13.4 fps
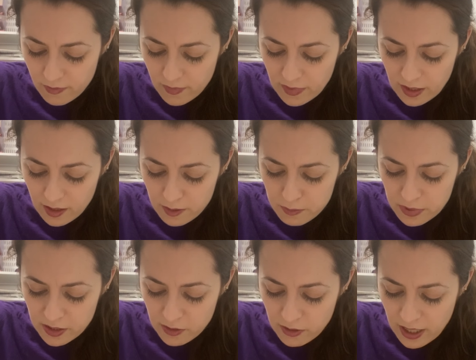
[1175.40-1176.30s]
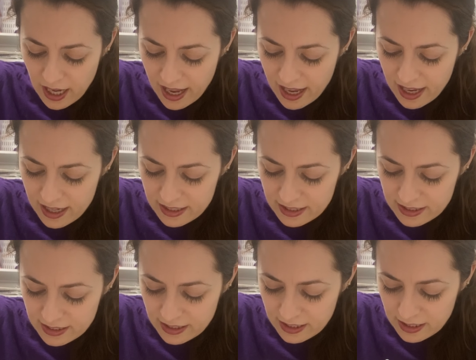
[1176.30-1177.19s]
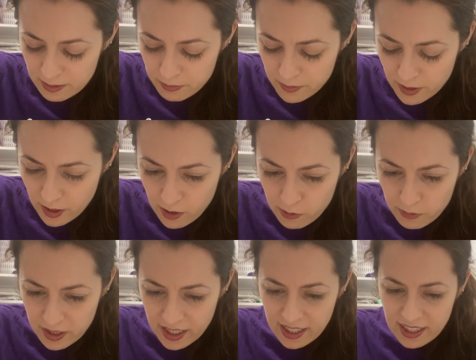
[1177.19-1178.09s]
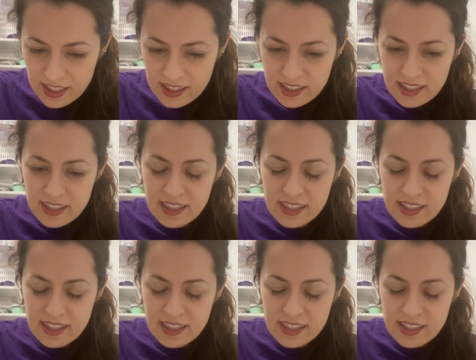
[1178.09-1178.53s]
But go ahead and keep going.